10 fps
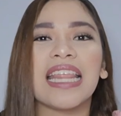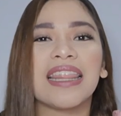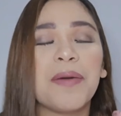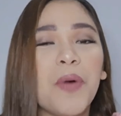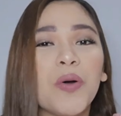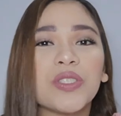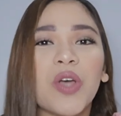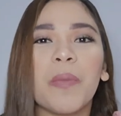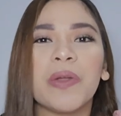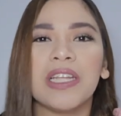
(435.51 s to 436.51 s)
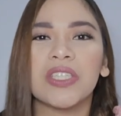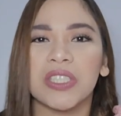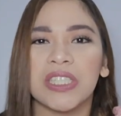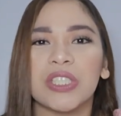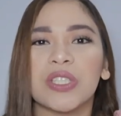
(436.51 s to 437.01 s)
The most commonly
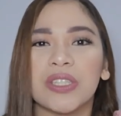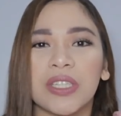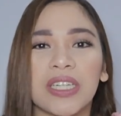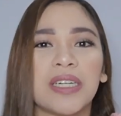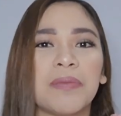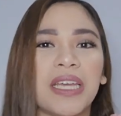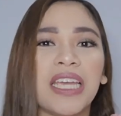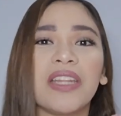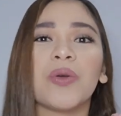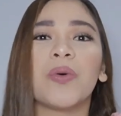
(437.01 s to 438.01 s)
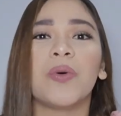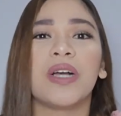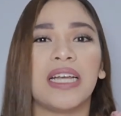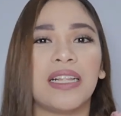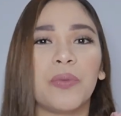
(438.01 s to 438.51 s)
searched term in
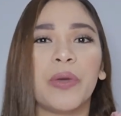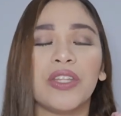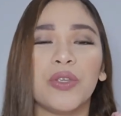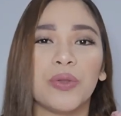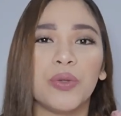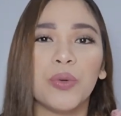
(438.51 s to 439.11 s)
Google when you